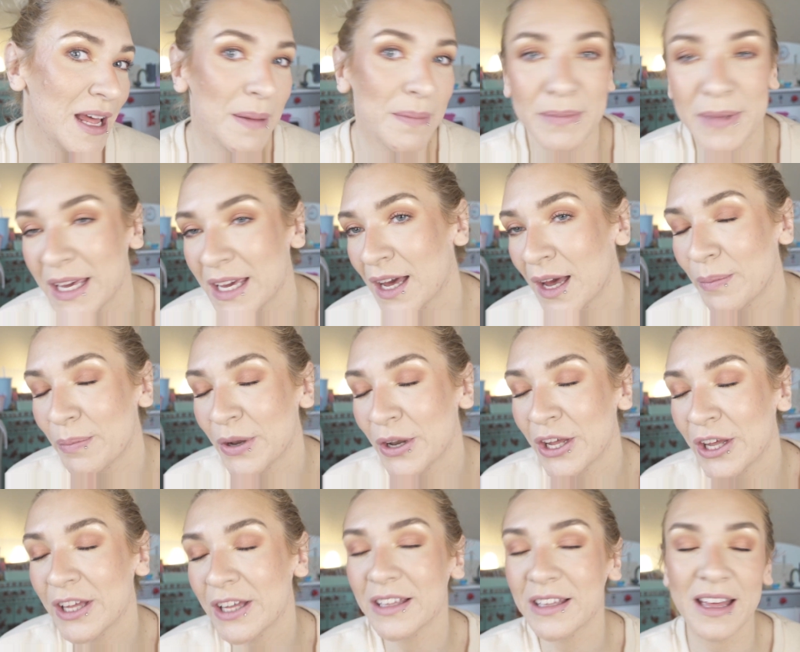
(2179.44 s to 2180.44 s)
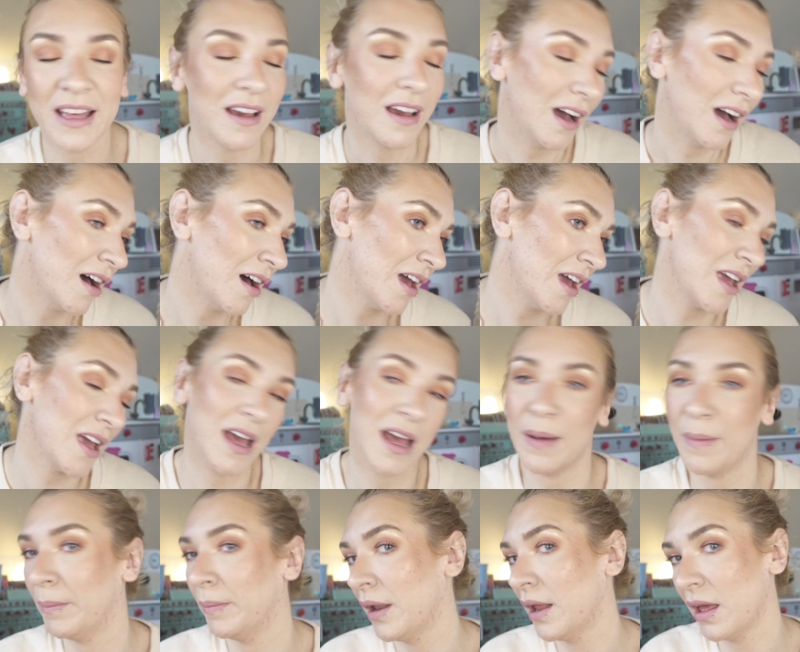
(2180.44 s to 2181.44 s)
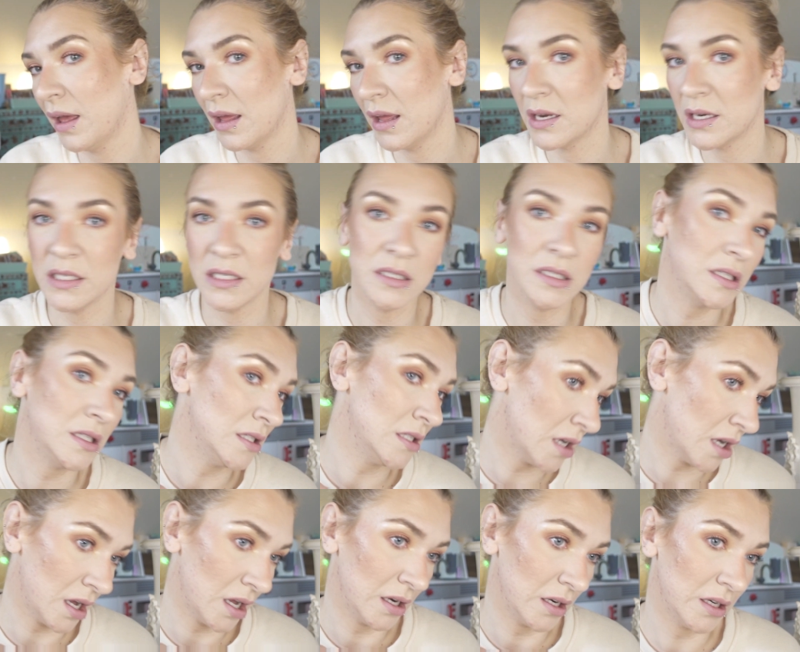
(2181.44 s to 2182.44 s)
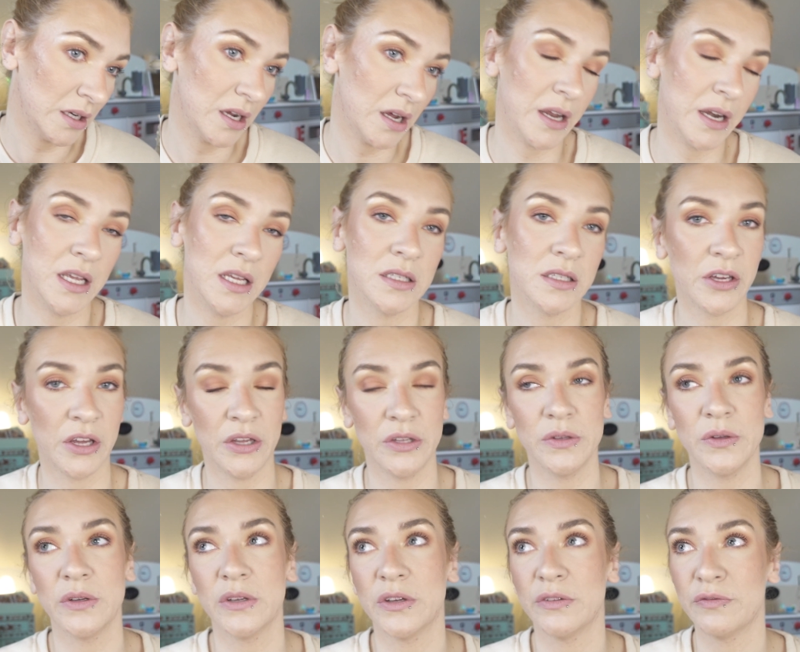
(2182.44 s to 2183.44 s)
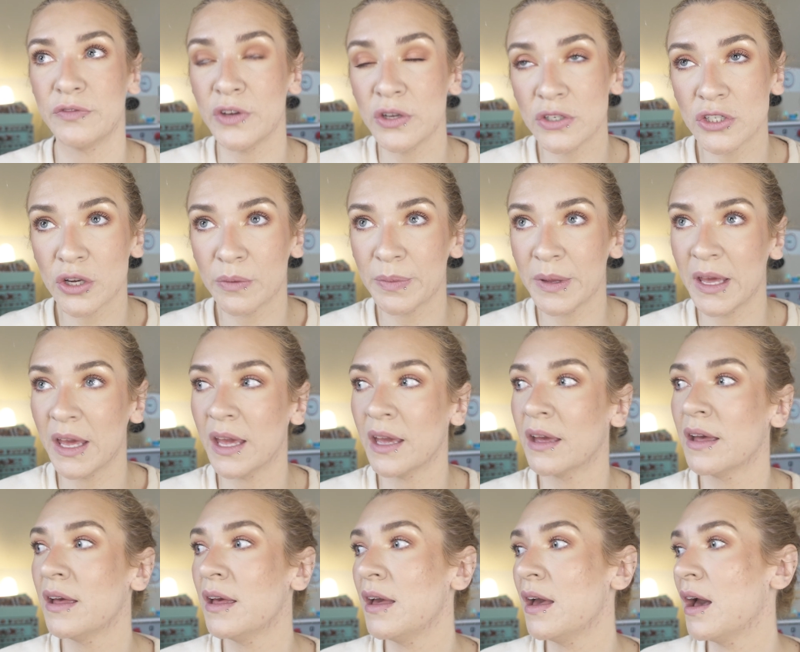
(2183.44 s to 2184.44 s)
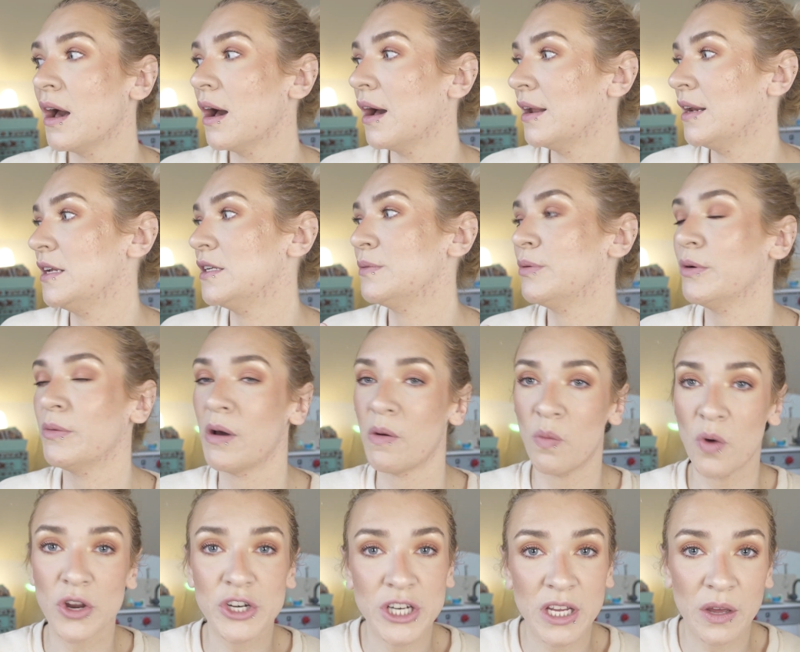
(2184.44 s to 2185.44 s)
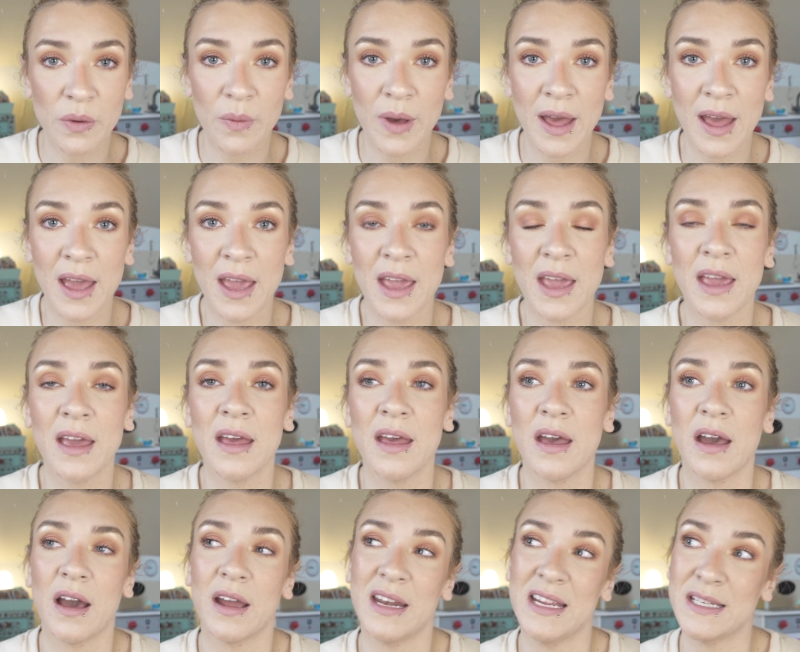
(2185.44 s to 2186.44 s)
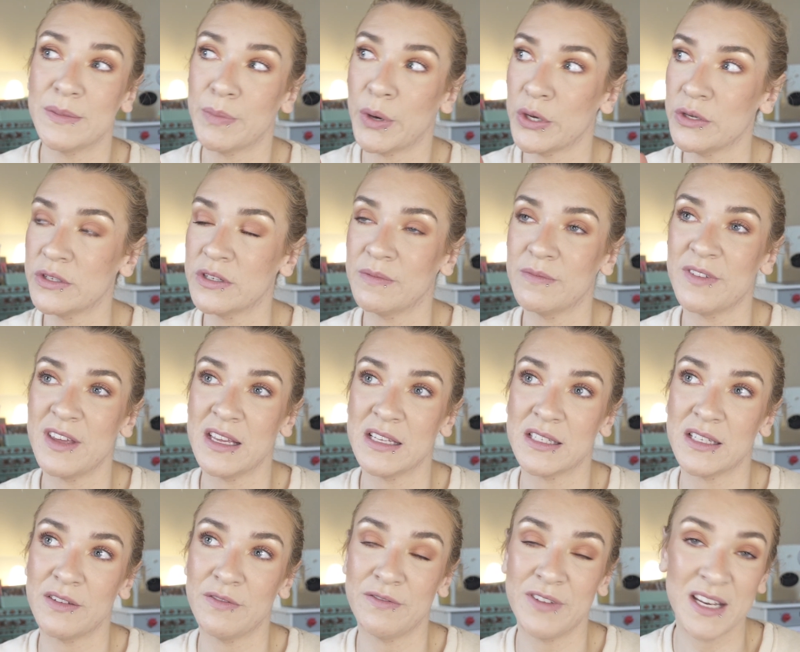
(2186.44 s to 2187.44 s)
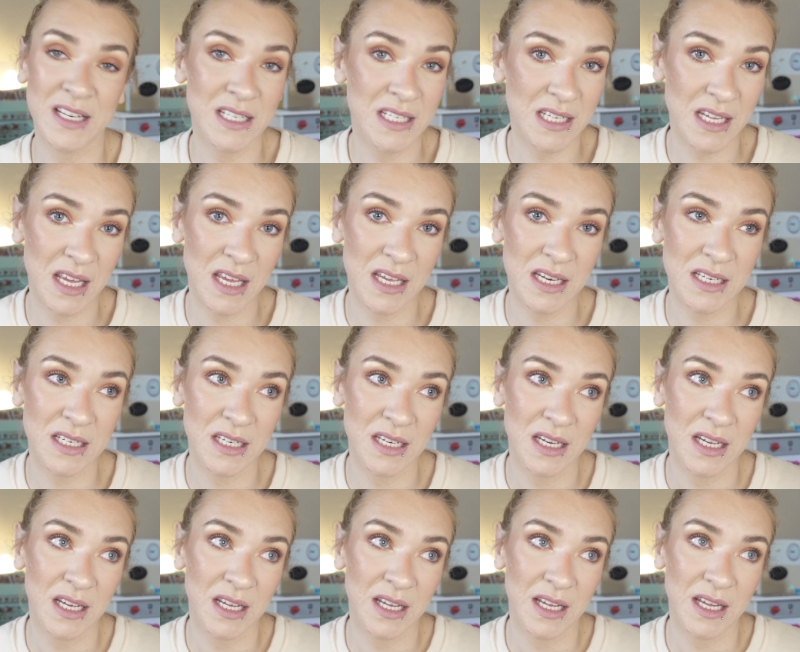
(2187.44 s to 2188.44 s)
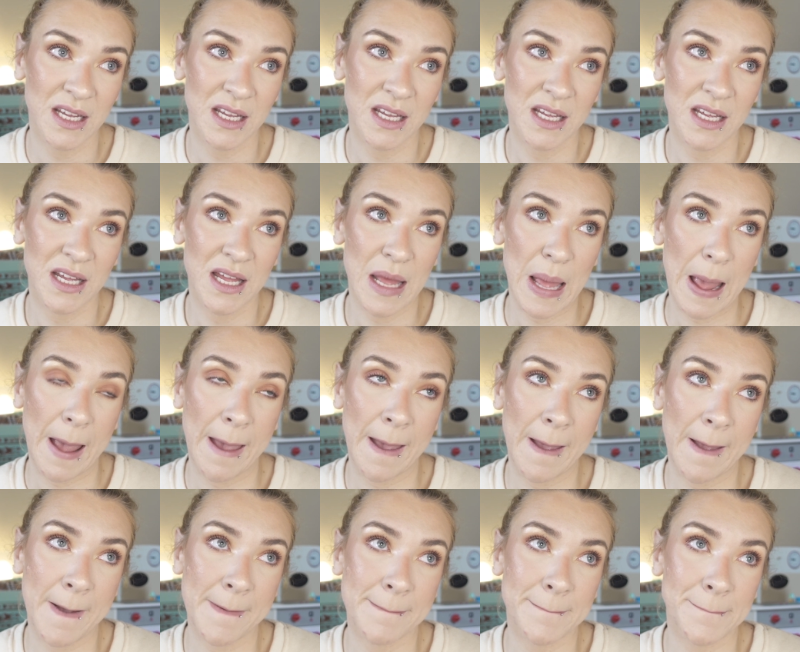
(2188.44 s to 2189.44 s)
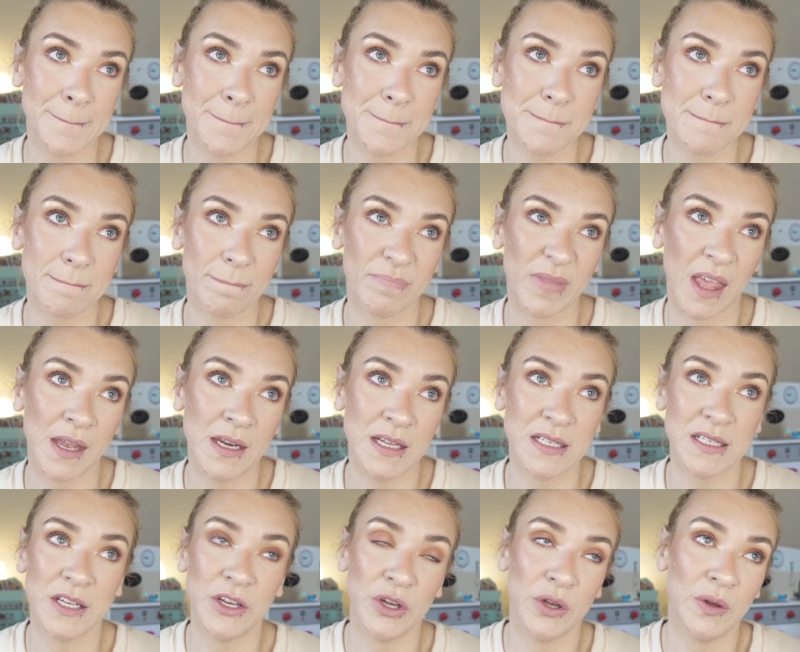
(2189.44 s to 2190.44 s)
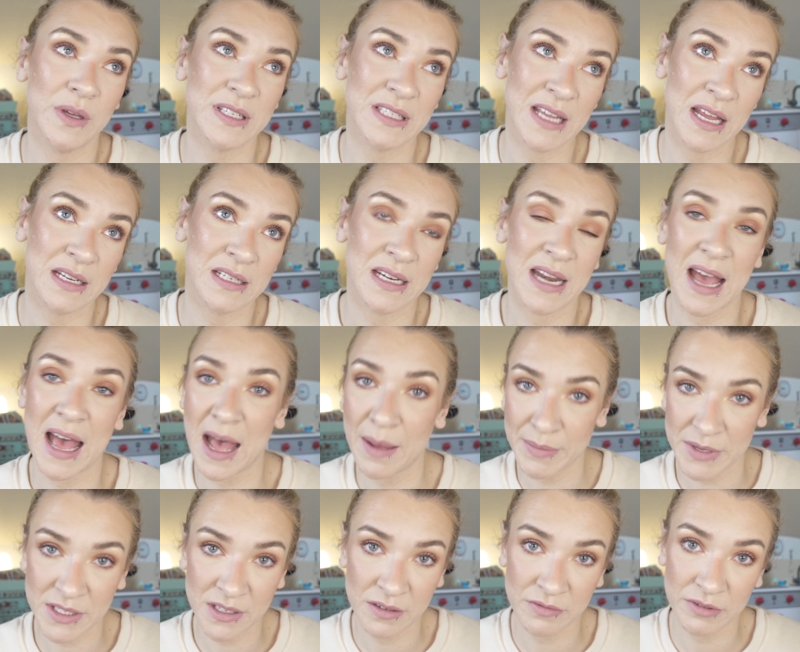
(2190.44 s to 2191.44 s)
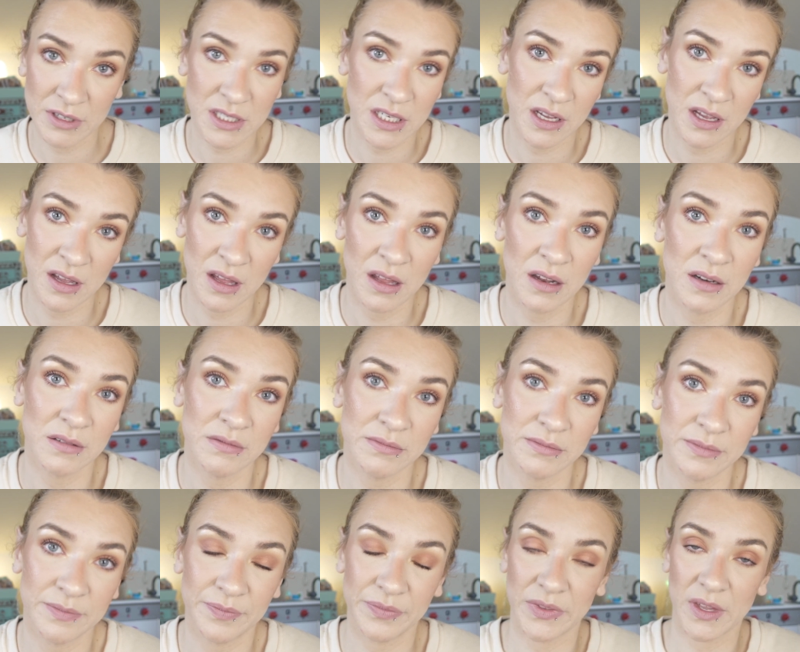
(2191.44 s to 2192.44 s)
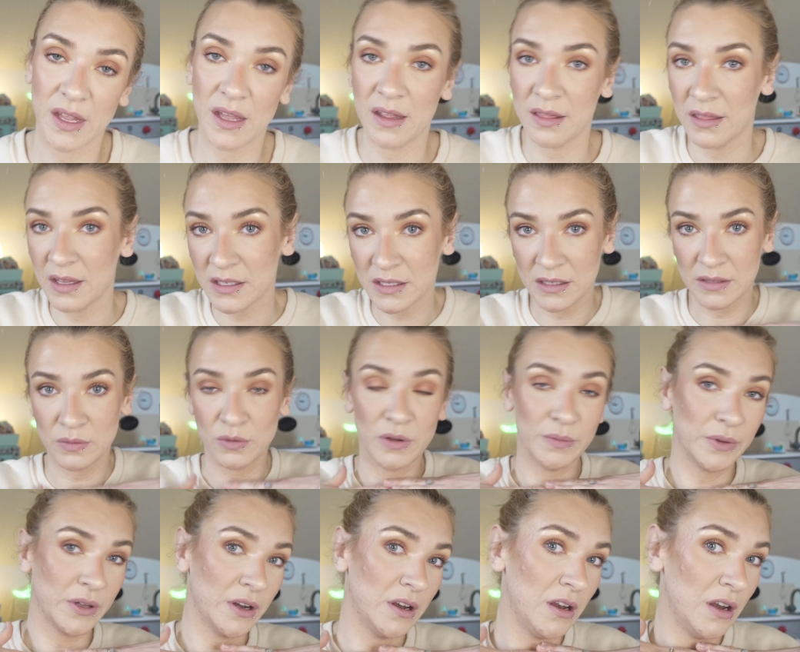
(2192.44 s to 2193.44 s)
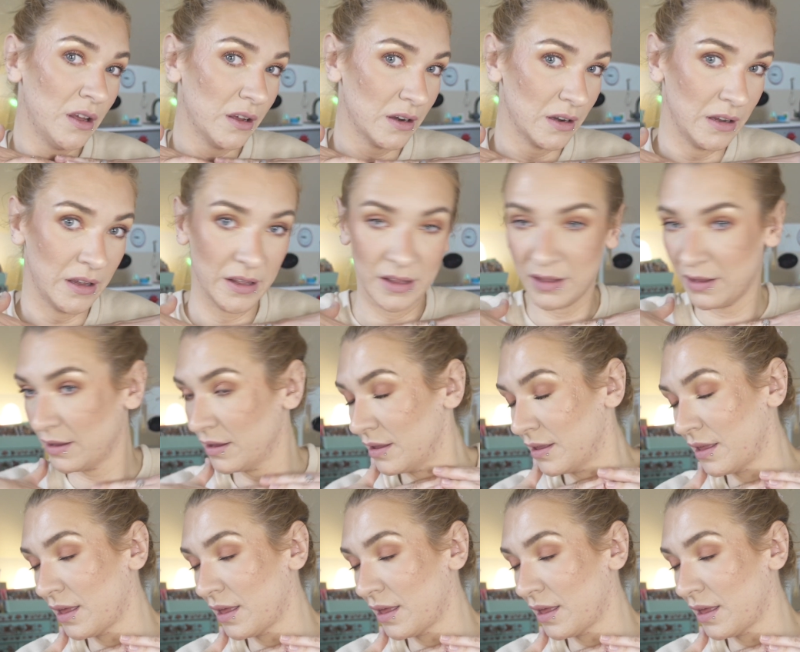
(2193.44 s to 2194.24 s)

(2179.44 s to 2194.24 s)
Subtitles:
makeup look. I am done. I need to go food shopping. I need to put my washing away. I need to post some things to Vinted. I need to send an Amazon return. And this is what I'm going to look like